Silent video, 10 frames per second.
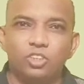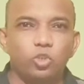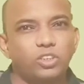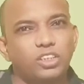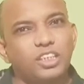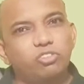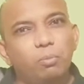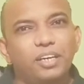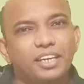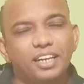So
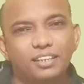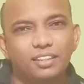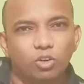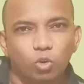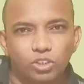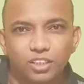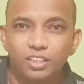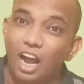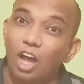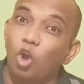6 will be written in the
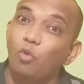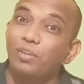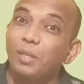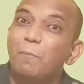quotient along